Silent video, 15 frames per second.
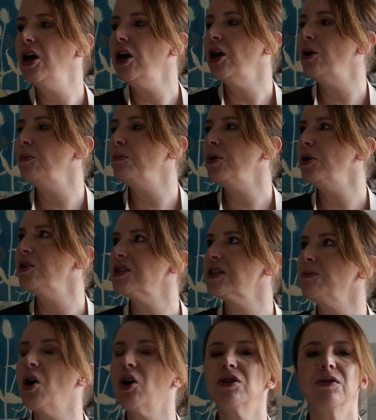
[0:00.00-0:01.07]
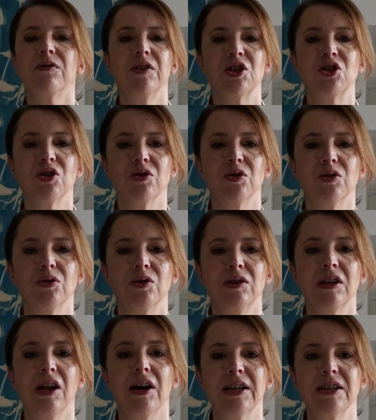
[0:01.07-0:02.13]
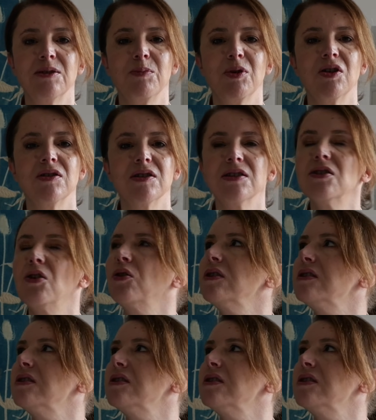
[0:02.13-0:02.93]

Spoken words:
and put some artificial light, because as long